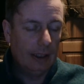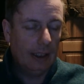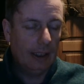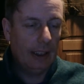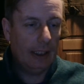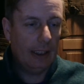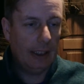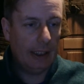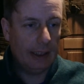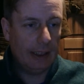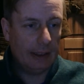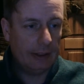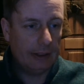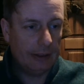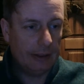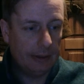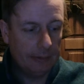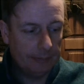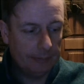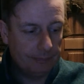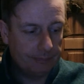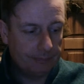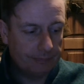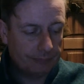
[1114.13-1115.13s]
And
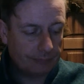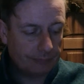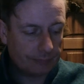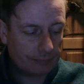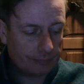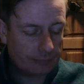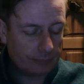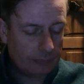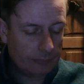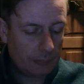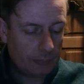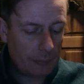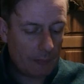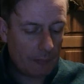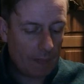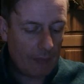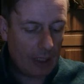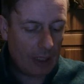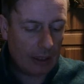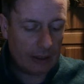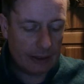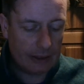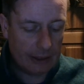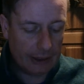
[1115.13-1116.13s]

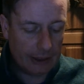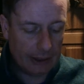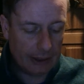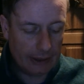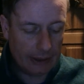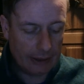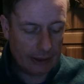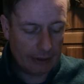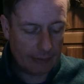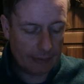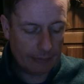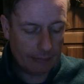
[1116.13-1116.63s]
the